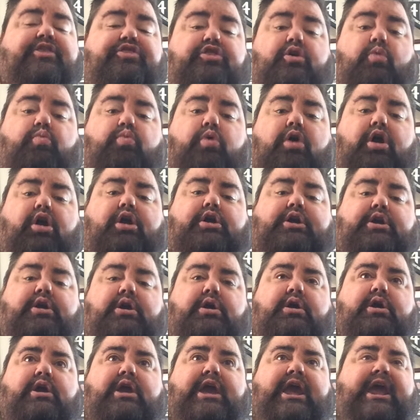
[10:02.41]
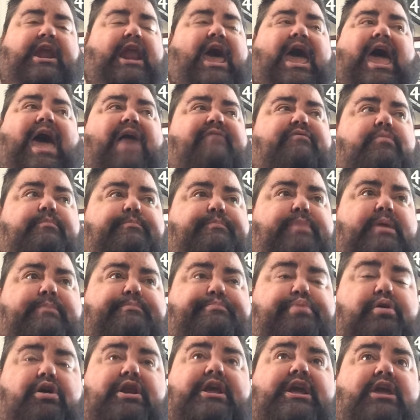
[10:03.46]
in the work, and I haven't
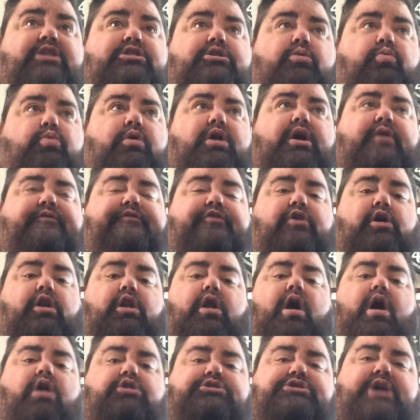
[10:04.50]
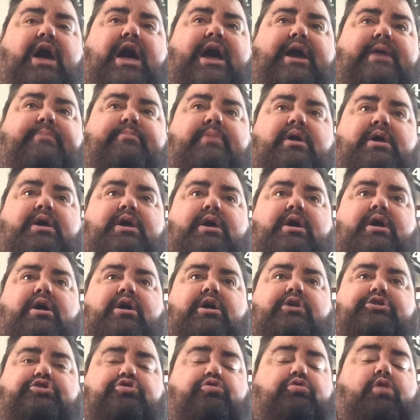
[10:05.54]
been putting in the work for a long time
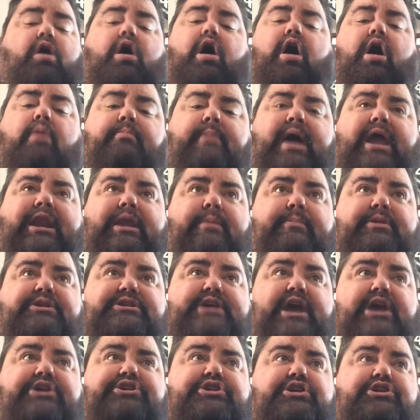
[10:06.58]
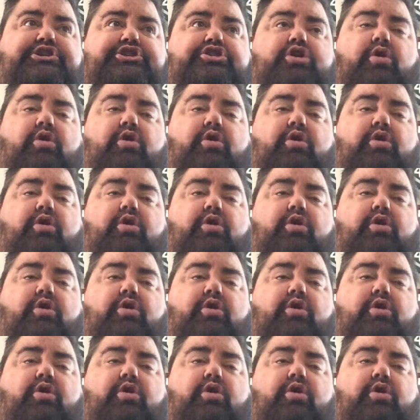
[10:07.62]
due to all my limitations.